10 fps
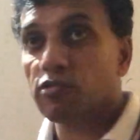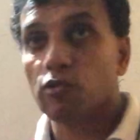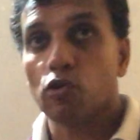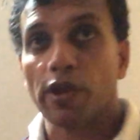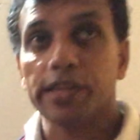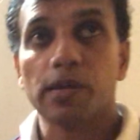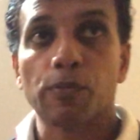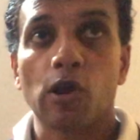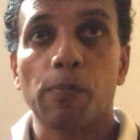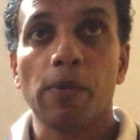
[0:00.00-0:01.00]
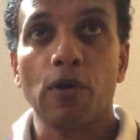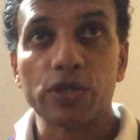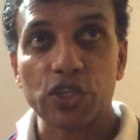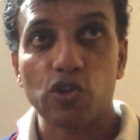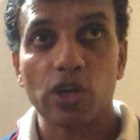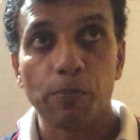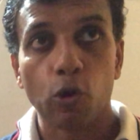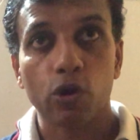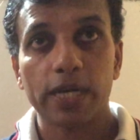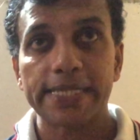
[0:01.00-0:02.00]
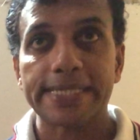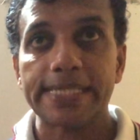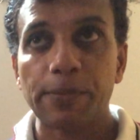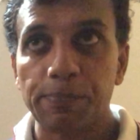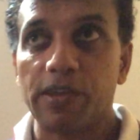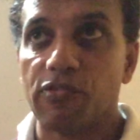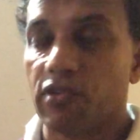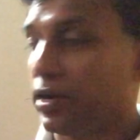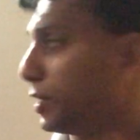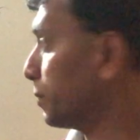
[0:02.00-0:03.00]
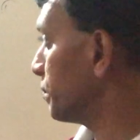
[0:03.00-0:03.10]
4, write the problem, say your book, simplify.